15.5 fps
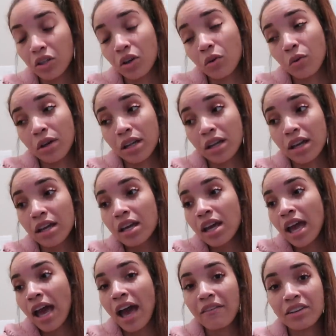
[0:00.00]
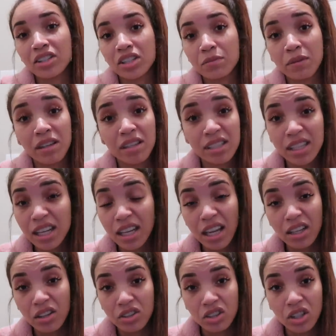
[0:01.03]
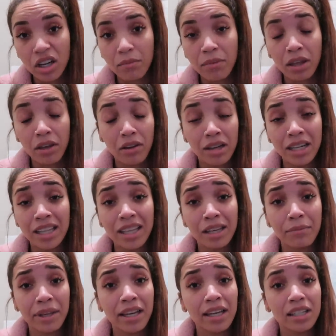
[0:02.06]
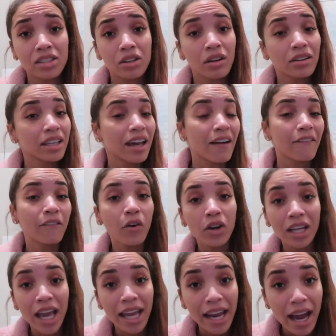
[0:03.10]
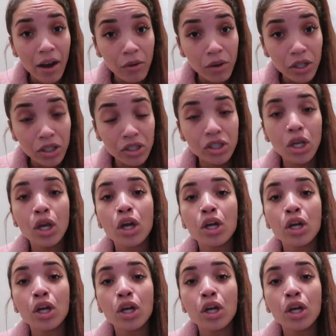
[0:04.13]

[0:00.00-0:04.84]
You don't want to have it just be sitting in your junk mail or anything, because you only have forty-eight hours